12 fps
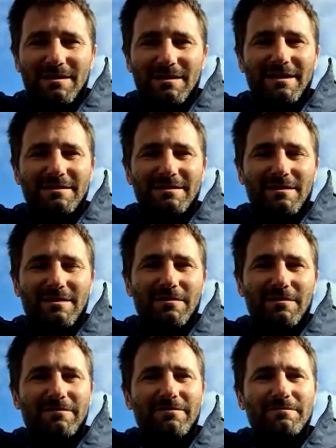I need to kind
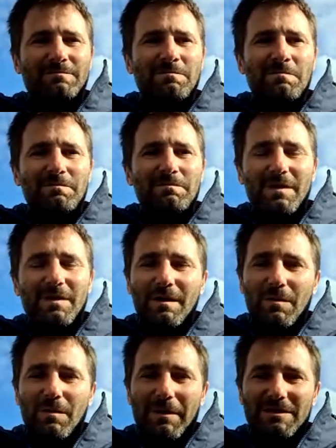of
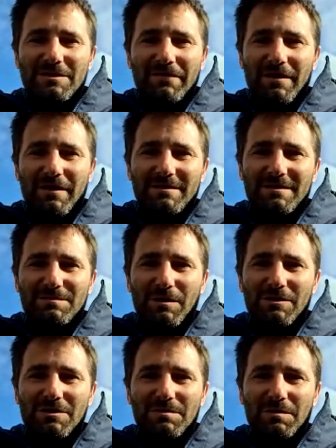get my match fitness as
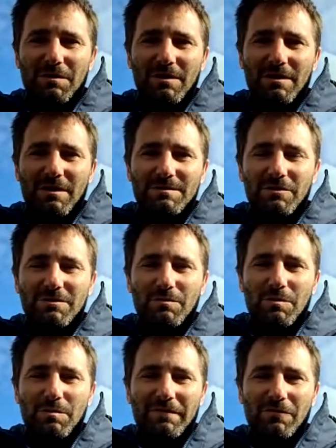much as
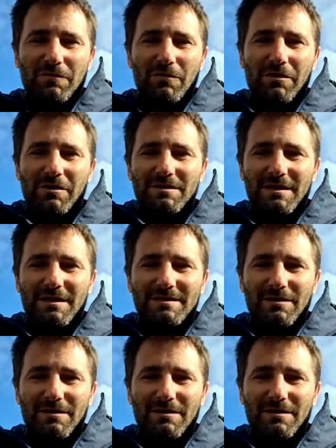possible before Thursday.